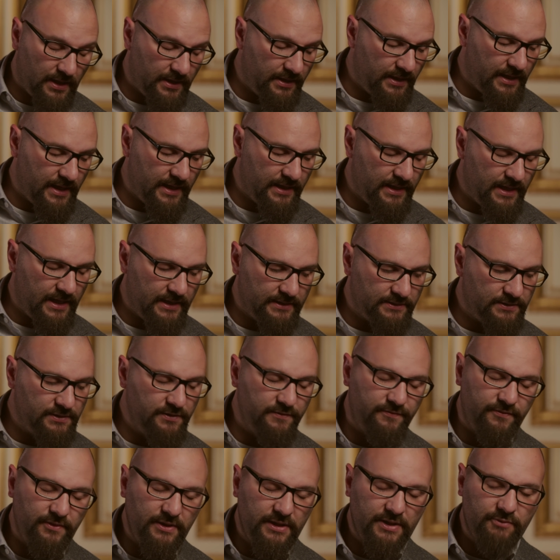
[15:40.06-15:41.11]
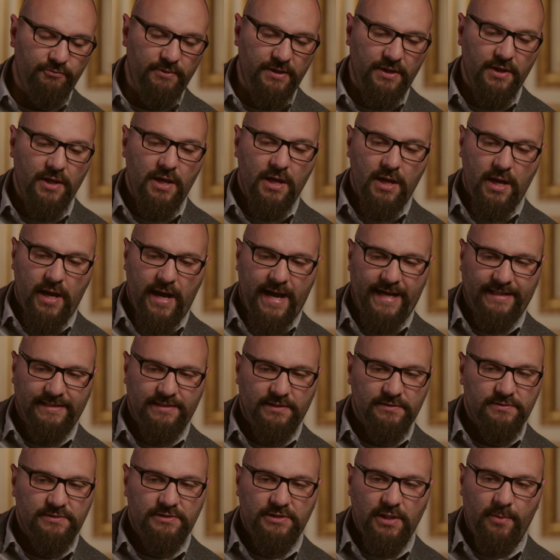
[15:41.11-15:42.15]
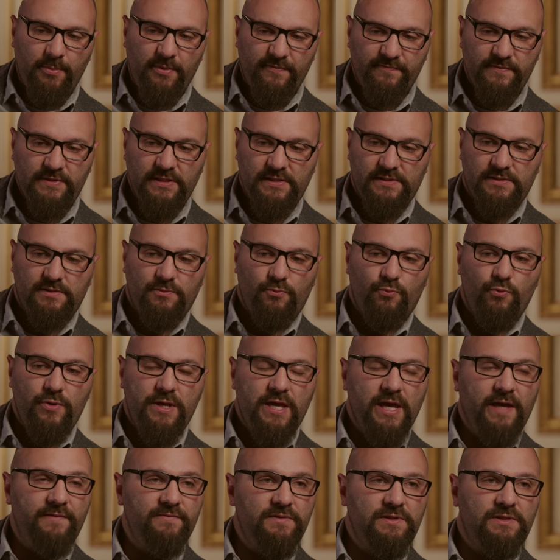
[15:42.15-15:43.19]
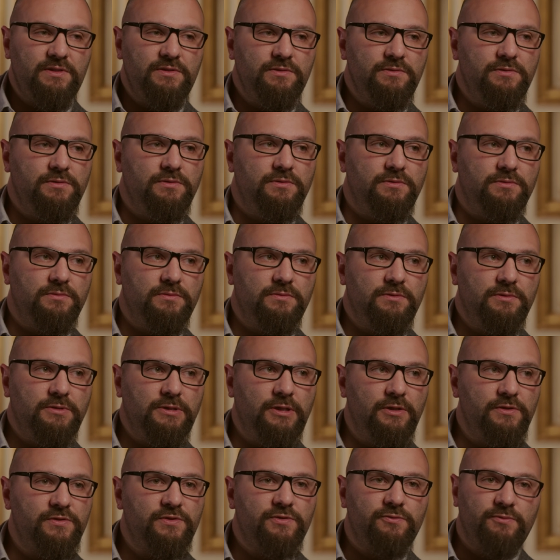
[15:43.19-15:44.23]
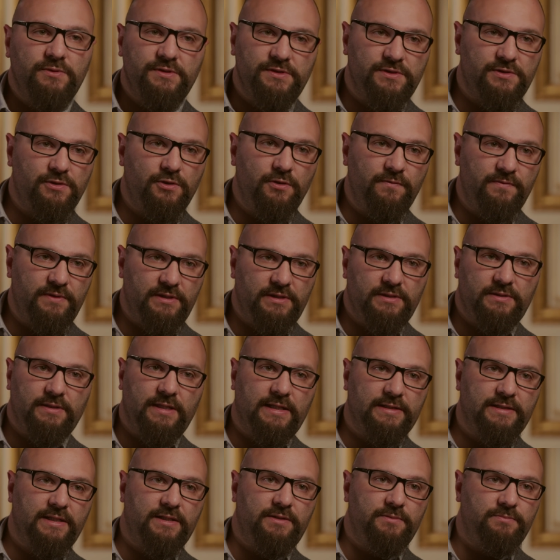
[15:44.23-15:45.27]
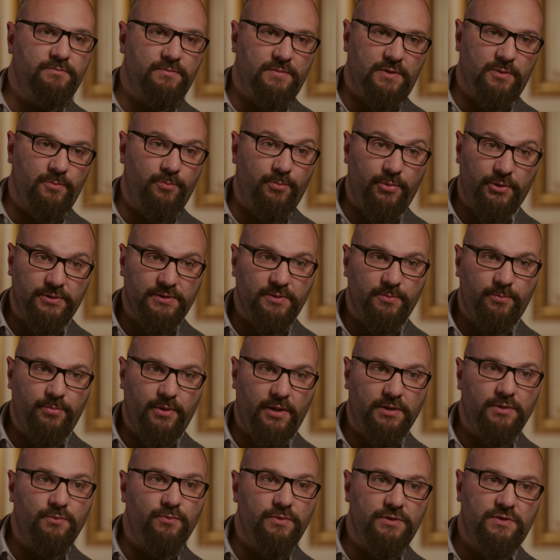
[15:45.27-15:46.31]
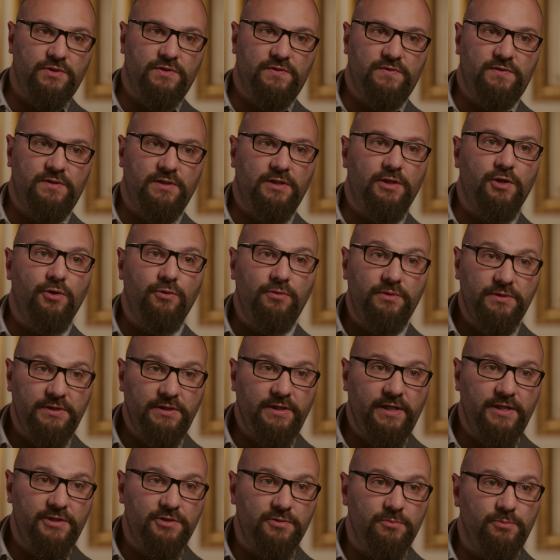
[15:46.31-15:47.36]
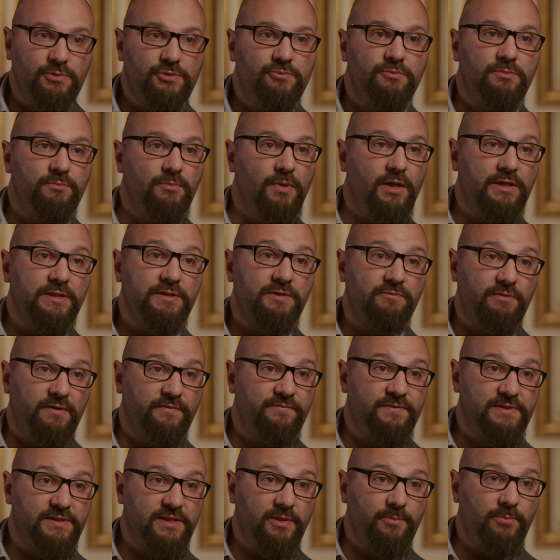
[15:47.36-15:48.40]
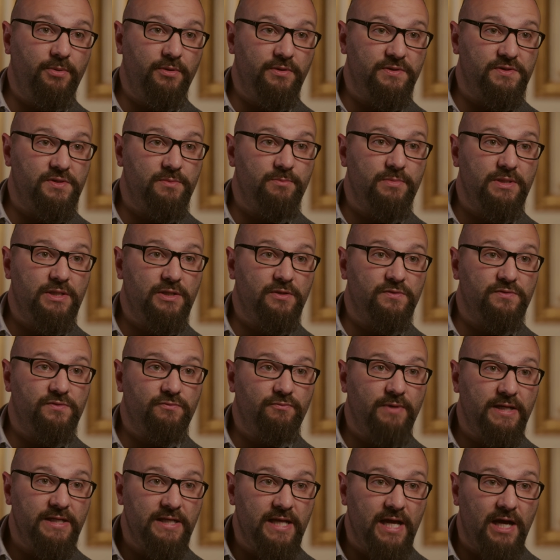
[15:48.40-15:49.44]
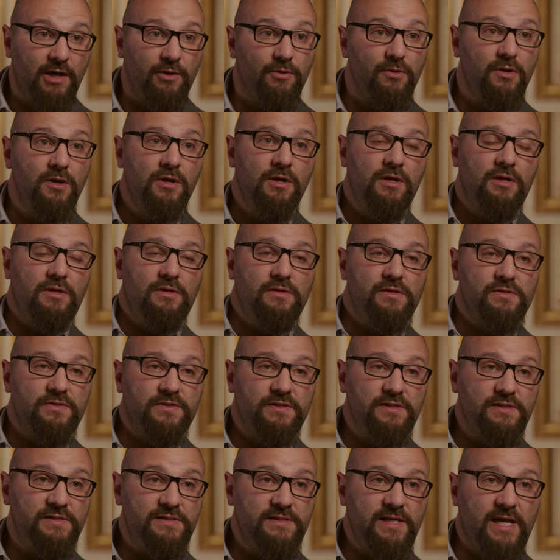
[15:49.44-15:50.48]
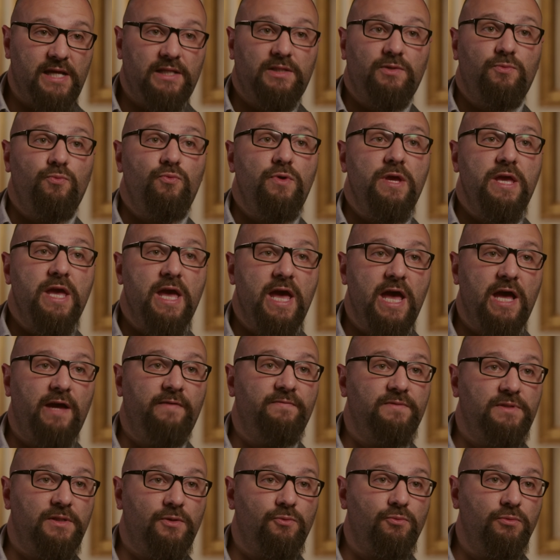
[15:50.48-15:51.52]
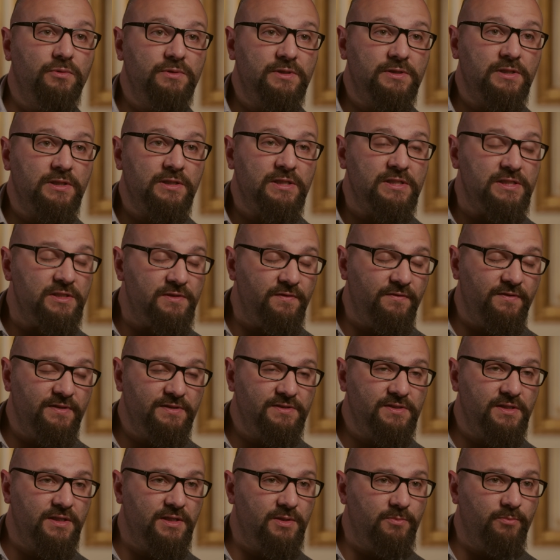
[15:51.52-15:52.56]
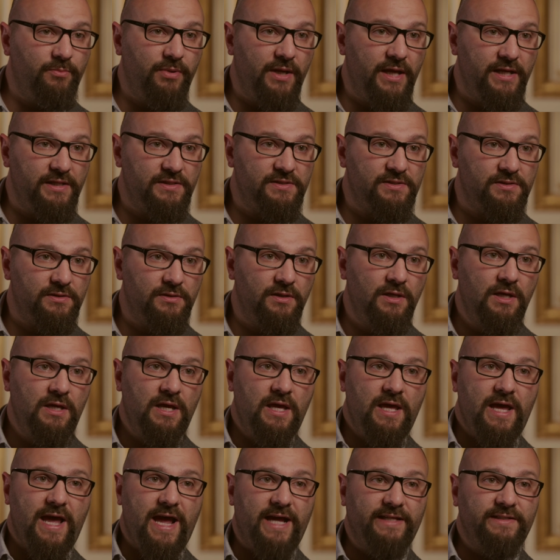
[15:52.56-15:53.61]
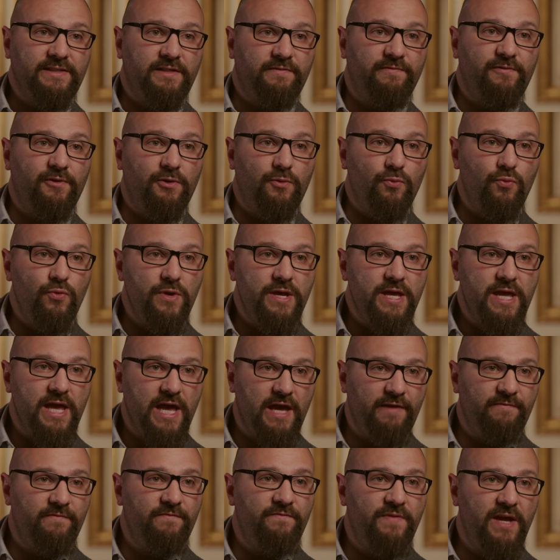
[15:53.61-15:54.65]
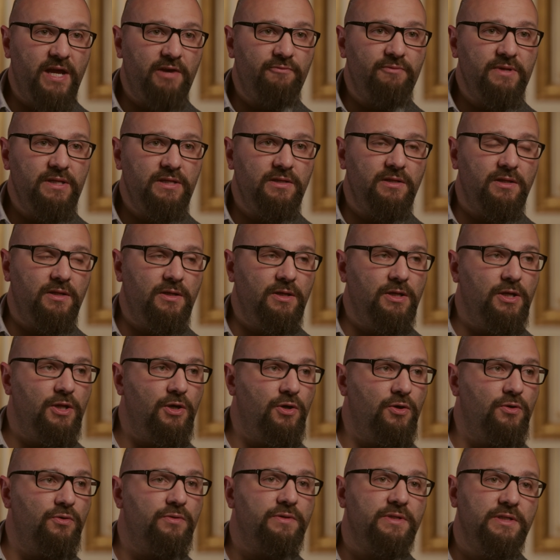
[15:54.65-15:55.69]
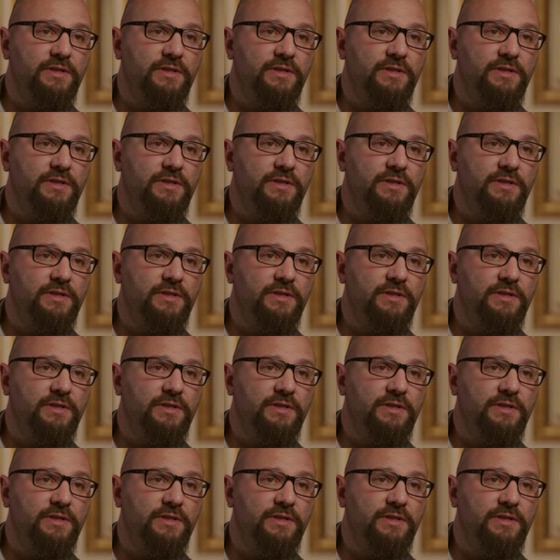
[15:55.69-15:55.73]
I, I, I do fully agree. And on top of this, we have to also rediscover another important point, which is the coordination between monetary and fiscal policy, because right now, since that we have the quantitative easing in place, uh, and therefore we have very low